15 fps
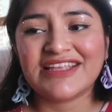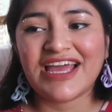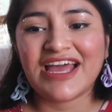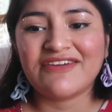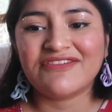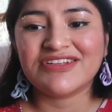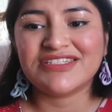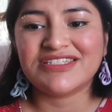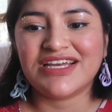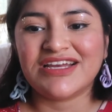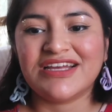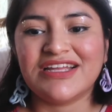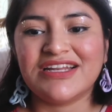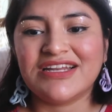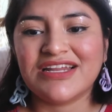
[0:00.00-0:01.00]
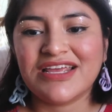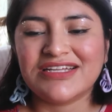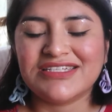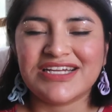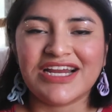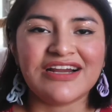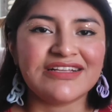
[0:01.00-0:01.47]
They haven't done
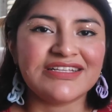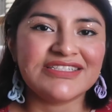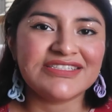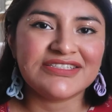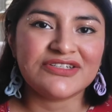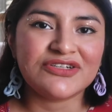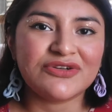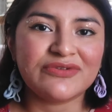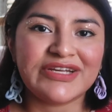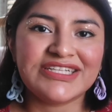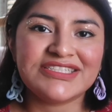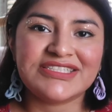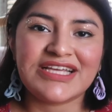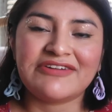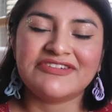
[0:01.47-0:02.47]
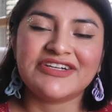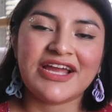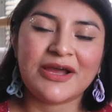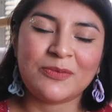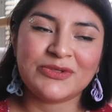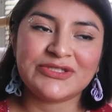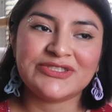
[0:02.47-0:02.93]
entirely zero waste every
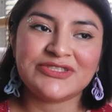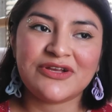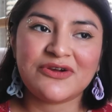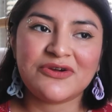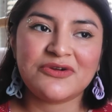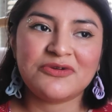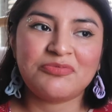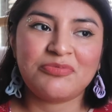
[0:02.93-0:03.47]
episode,